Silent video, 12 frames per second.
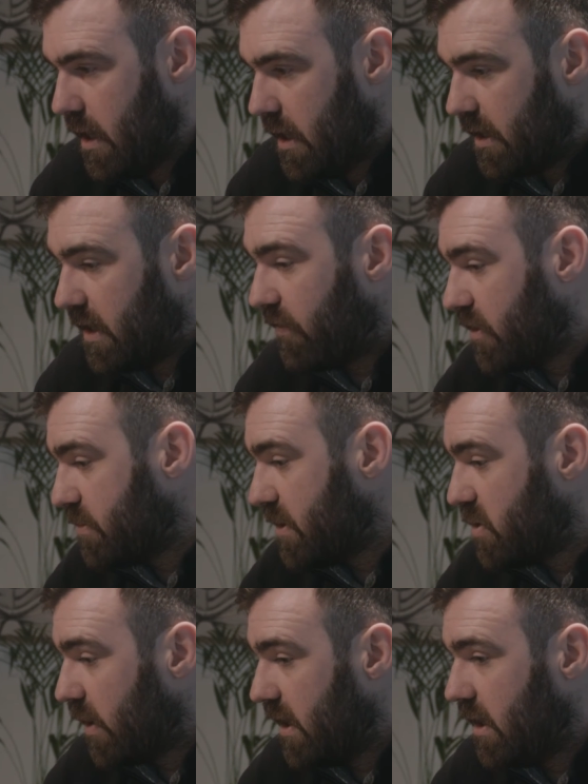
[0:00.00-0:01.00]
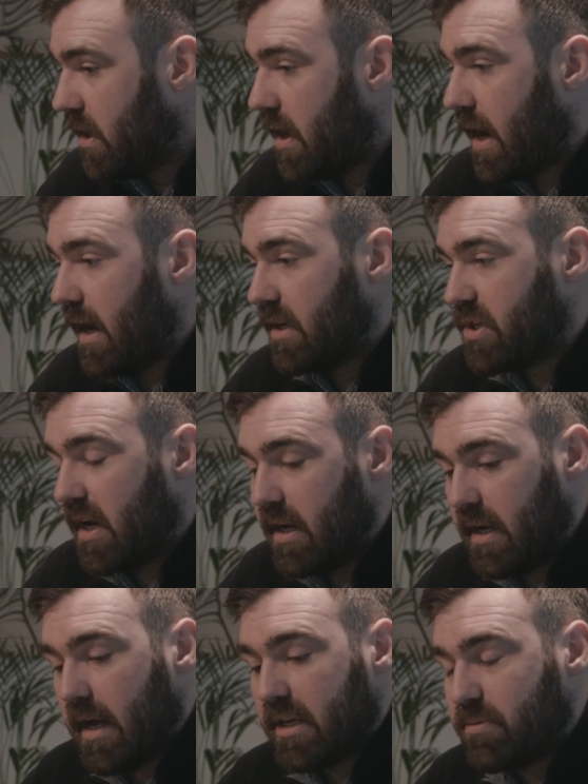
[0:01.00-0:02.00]
The difference between Hatch A and
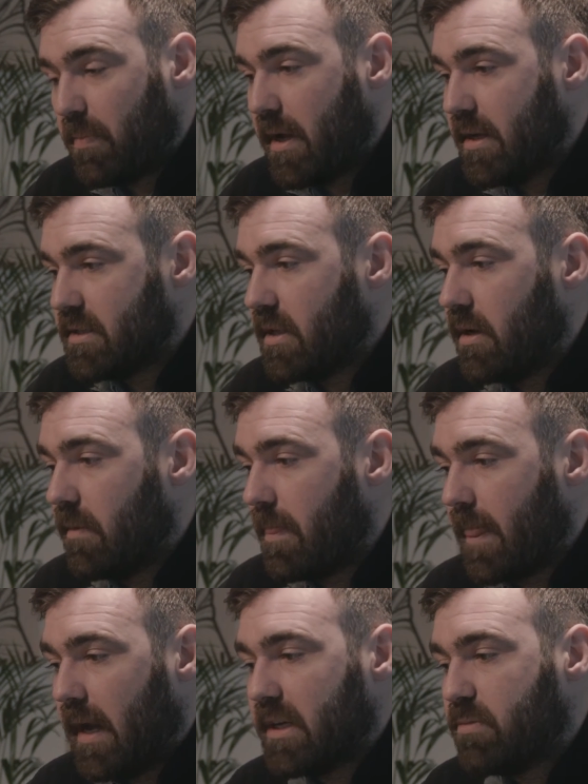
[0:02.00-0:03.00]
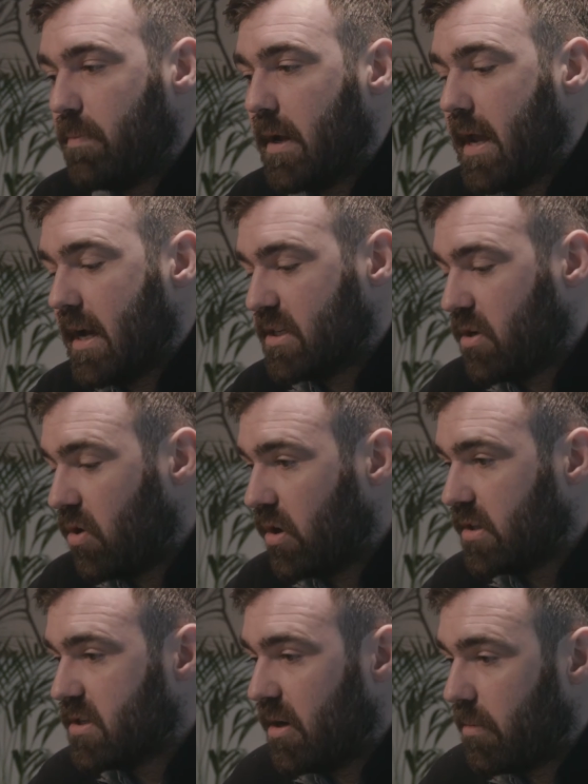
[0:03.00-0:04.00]
Hatch B is that Hatch B has longer
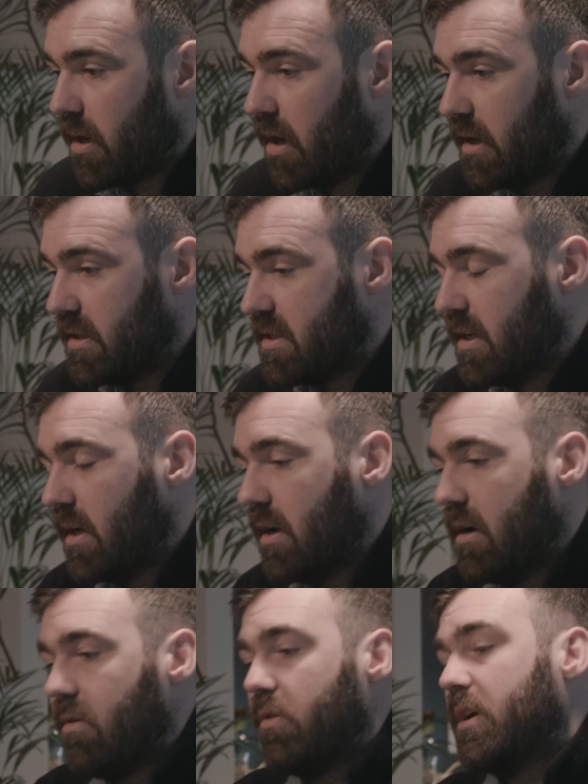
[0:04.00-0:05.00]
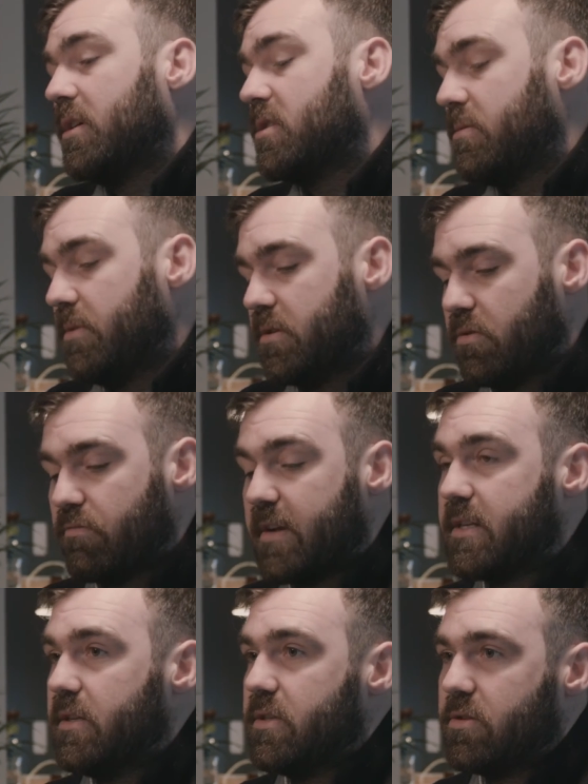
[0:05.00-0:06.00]
term clients, or customers or
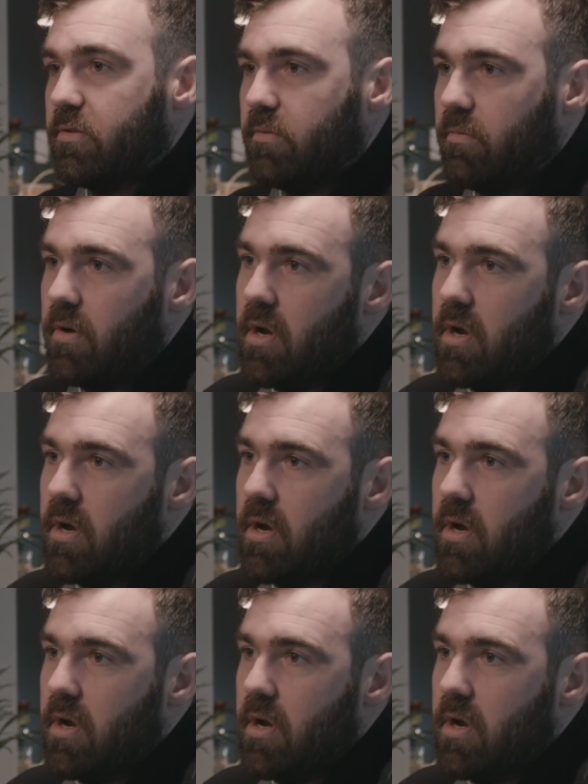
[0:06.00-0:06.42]
residents, or